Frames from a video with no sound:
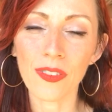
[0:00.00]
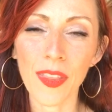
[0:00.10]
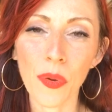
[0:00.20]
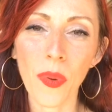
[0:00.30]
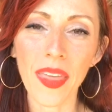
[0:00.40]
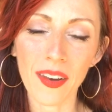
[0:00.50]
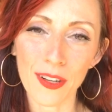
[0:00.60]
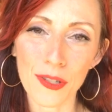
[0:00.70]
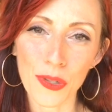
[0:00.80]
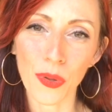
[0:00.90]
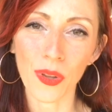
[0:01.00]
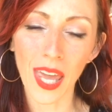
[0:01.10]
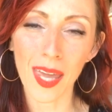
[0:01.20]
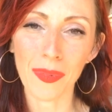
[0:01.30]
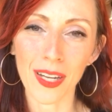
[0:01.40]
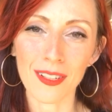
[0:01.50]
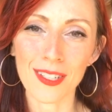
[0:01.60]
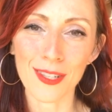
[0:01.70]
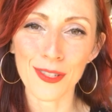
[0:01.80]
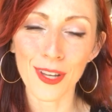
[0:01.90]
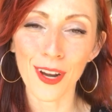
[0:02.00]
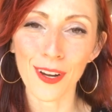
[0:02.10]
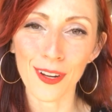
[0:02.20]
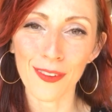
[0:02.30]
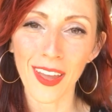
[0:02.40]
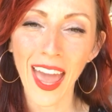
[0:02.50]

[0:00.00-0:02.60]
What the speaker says: in the way that our soul came here to serve.